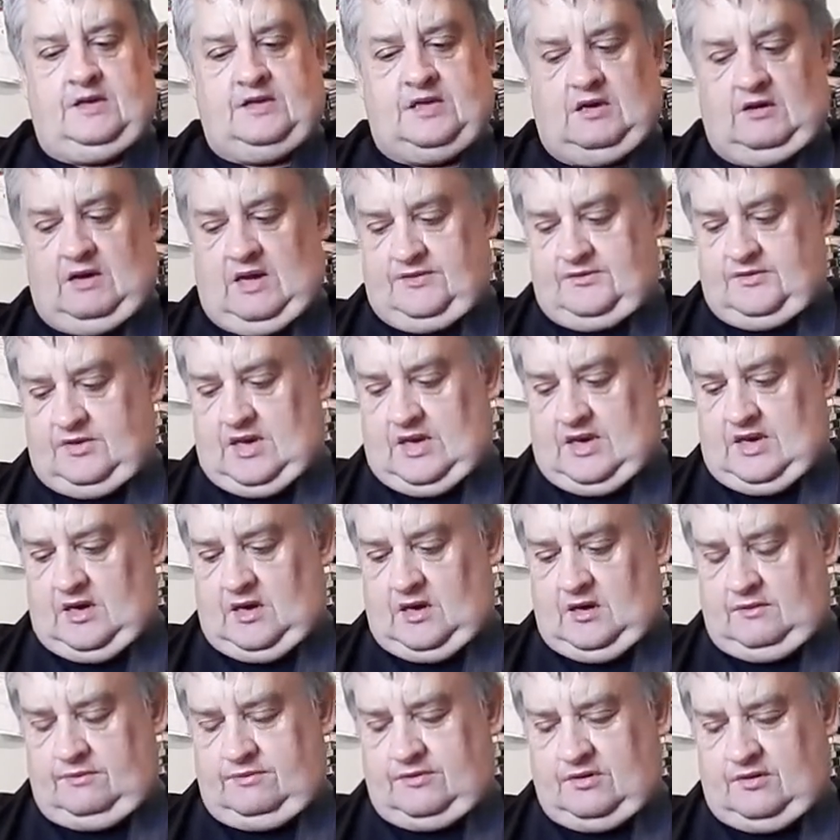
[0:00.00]
so after that,
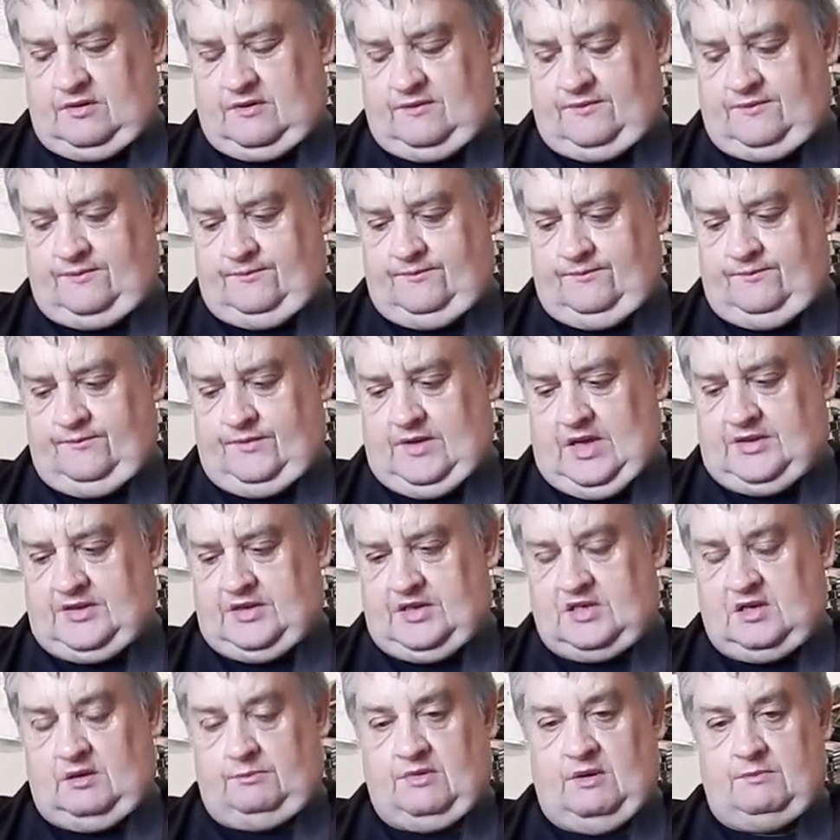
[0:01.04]
I sort of
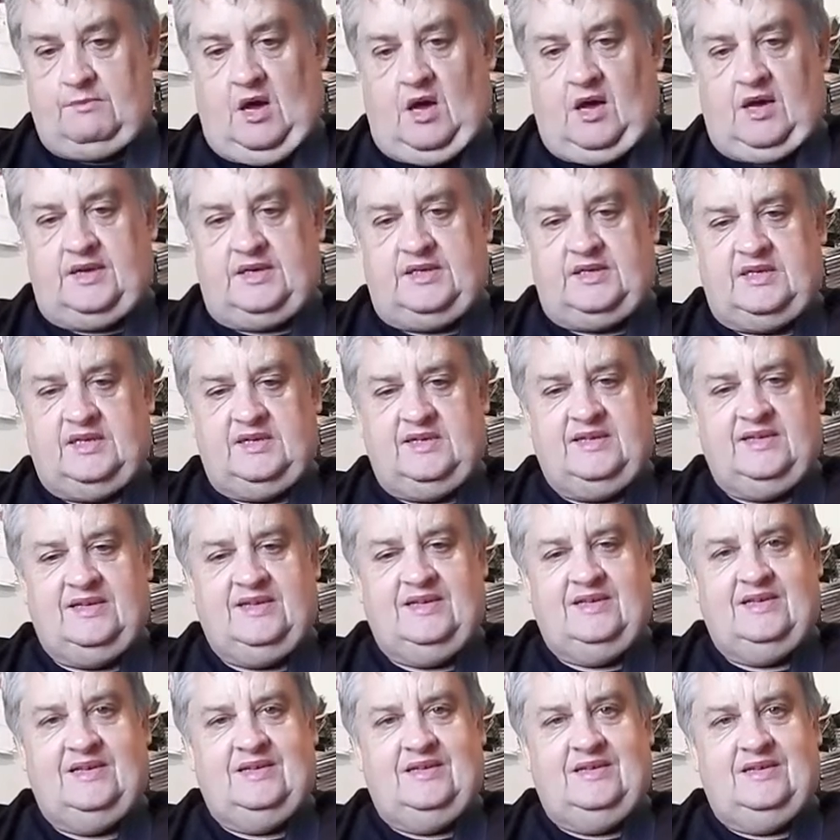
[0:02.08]
had this on my mind.
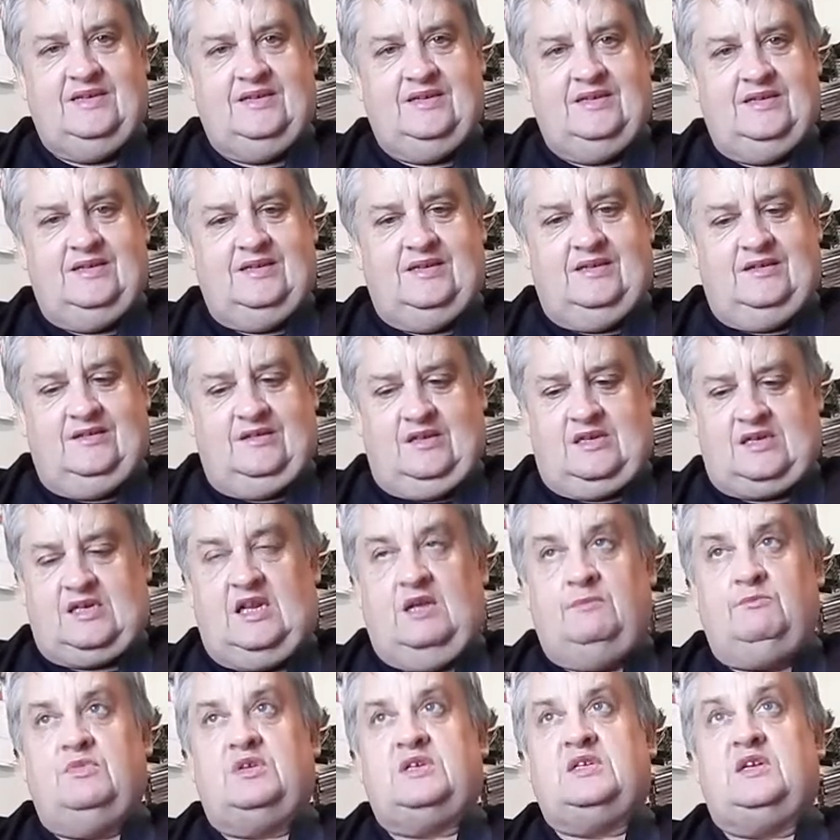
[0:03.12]
And
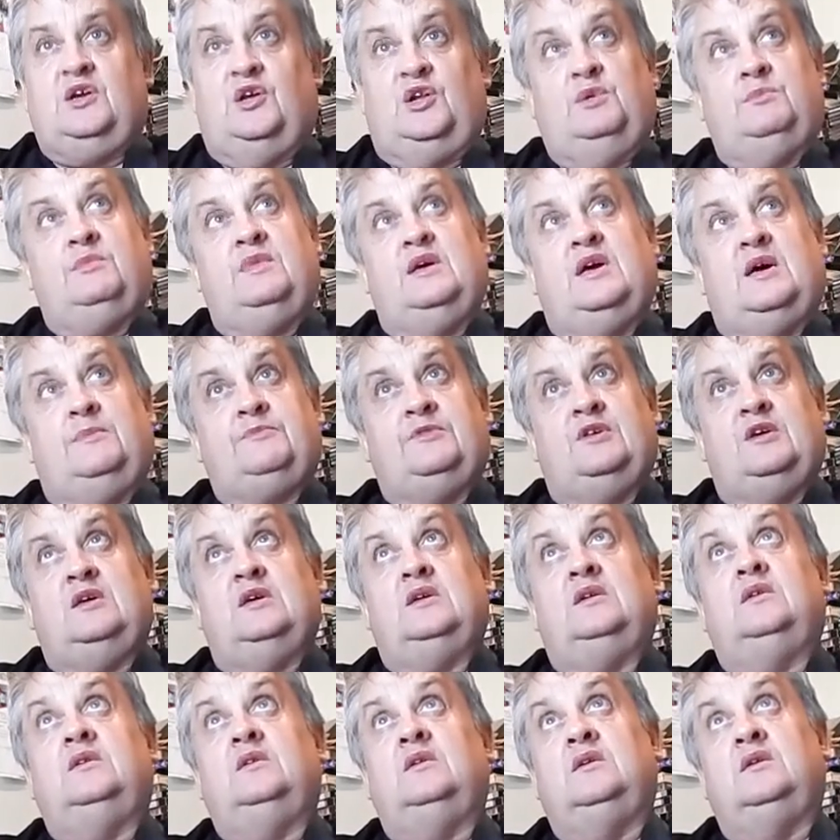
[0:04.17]
Slim's telling me up
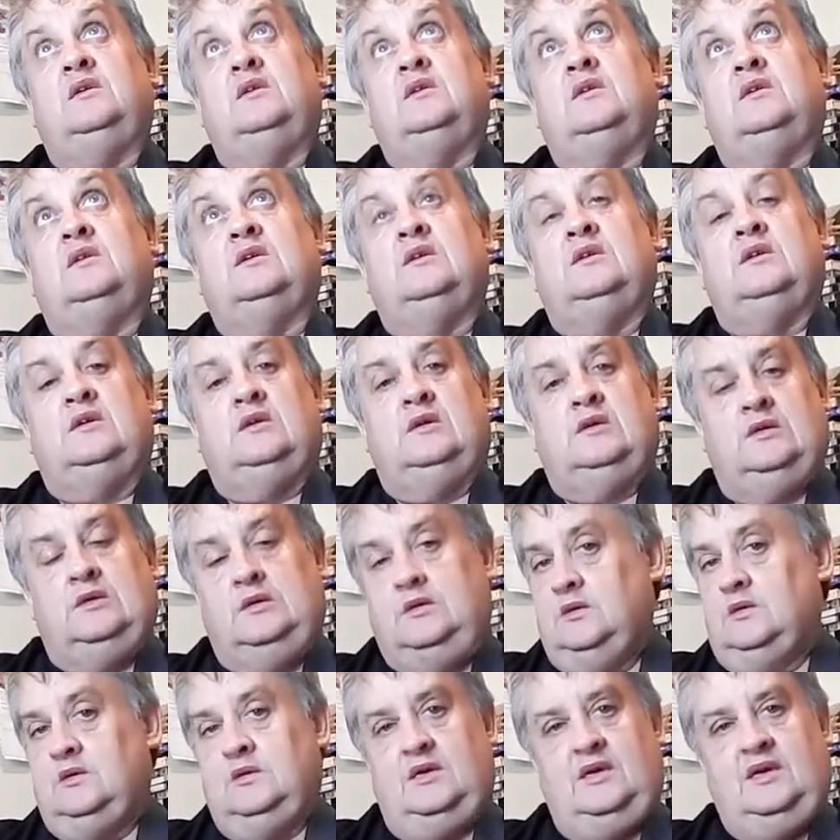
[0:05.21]
there,
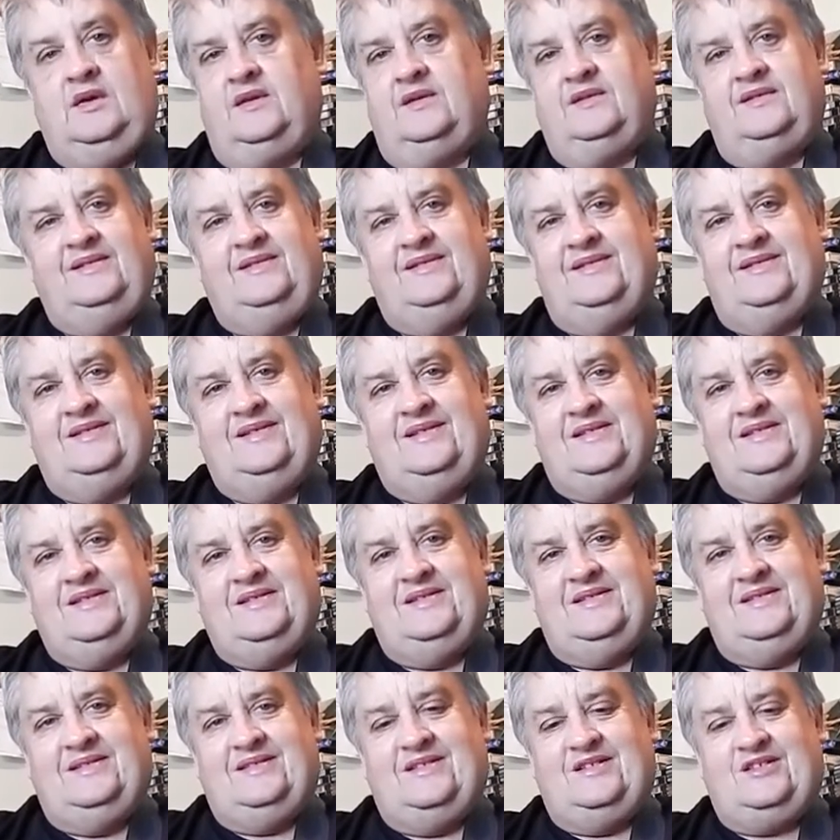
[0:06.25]

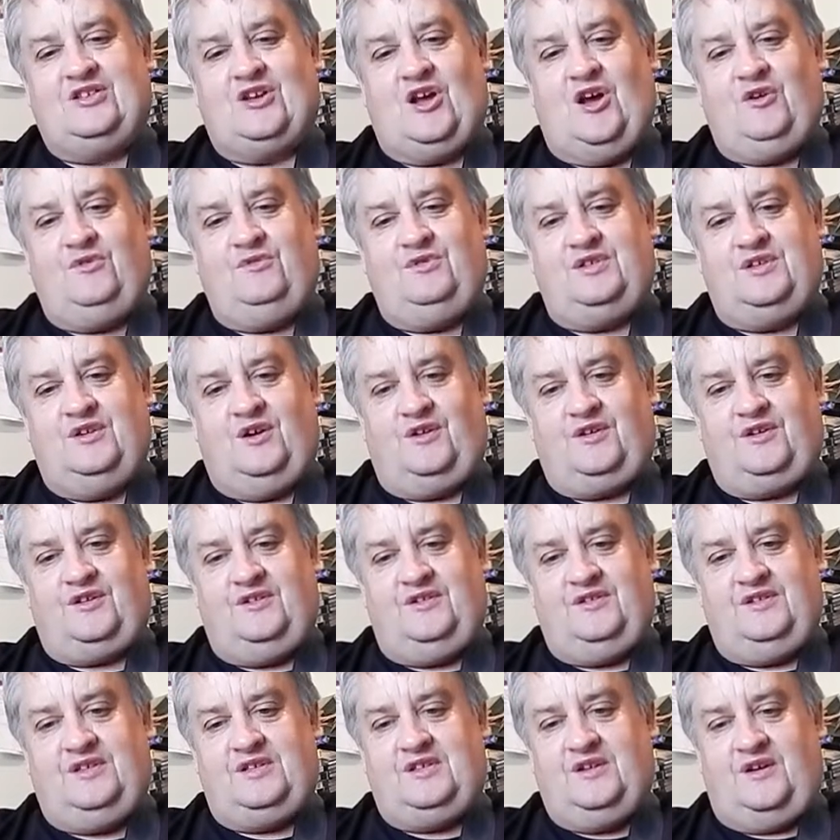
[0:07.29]
the show's
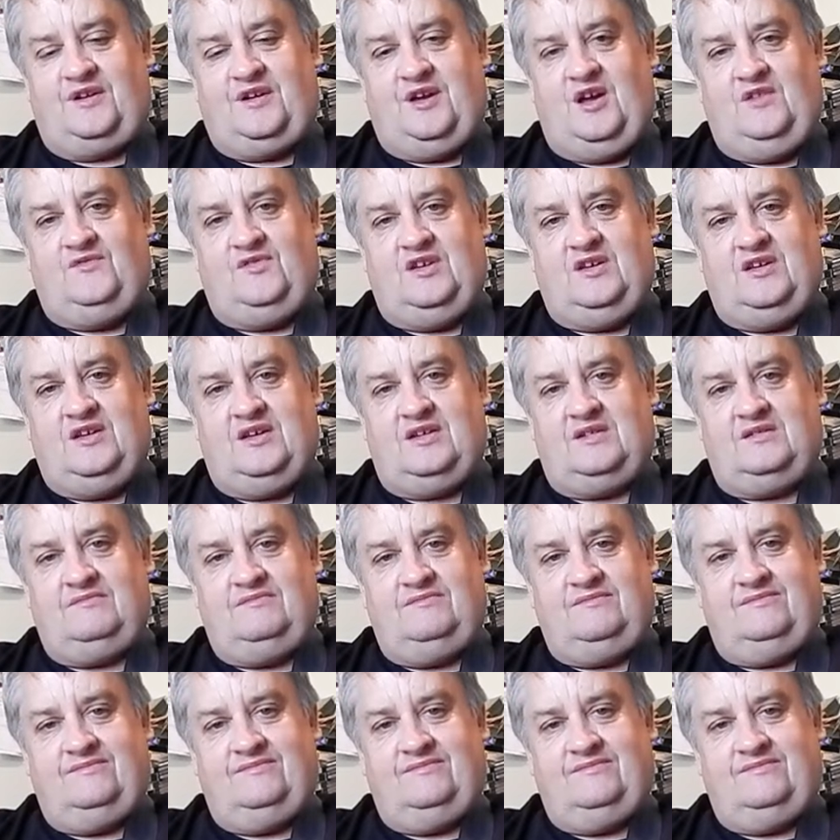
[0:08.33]
it's not over yet.